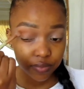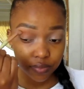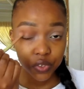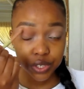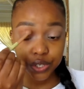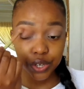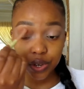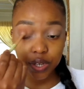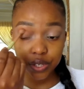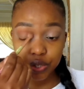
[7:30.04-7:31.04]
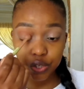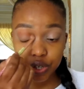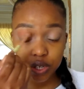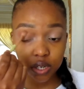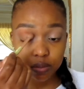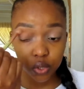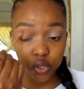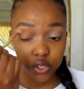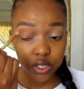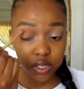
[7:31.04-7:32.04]
just going in circular
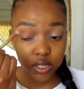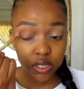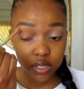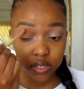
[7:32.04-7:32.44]
motions.